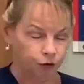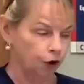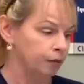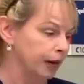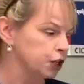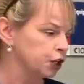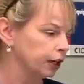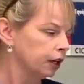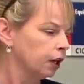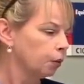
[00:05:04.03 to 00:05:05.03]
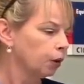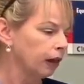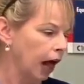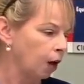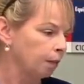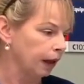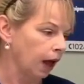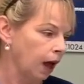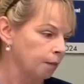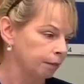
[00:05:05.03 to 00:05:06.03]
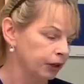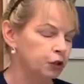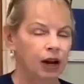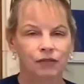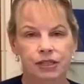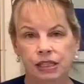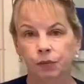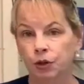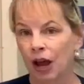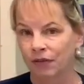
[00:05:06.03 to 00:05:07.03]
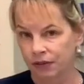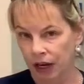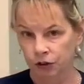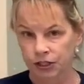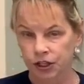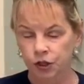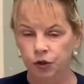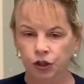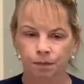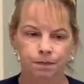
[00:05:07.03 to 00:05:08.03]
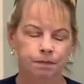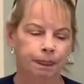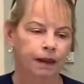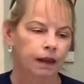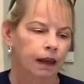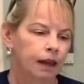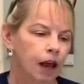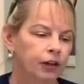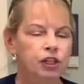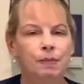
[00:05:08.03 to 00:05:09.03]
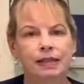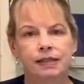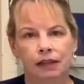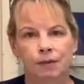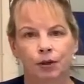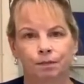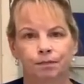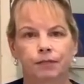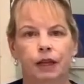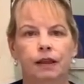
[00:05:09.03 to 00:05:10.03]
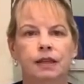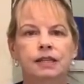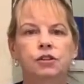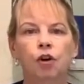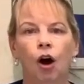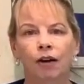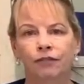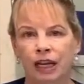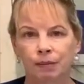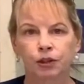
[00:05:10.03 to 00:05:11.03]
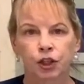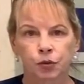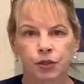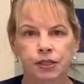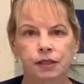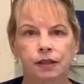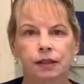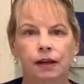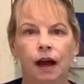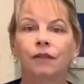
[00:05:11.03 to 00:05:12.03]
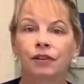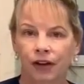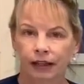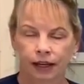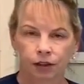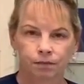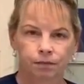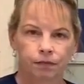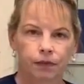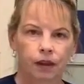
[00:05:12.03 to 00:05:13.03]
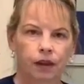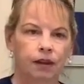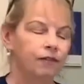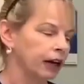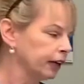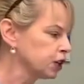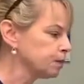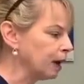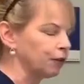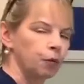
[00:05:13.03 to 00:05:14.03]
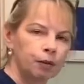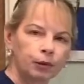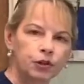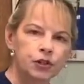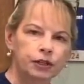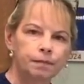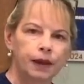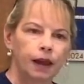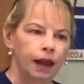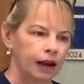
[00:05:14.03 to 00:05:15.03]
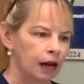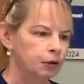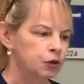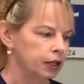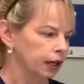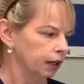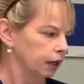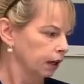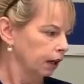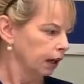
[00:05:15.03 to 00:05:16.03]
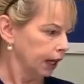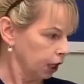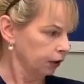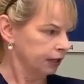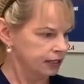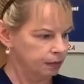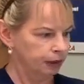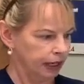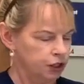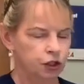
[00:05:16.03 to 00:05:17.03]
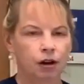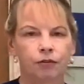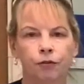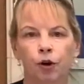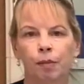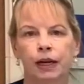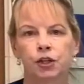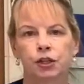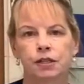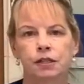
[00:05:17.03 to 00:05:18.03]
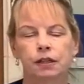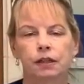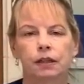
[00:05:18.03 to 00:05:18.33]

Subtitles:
formation will help, but you have to see what you have in your institution. Now here's my disclaimer. This is off-label use of the ventilator. The ventilator is made for one person, and I'm using it here in a simulation of four patients.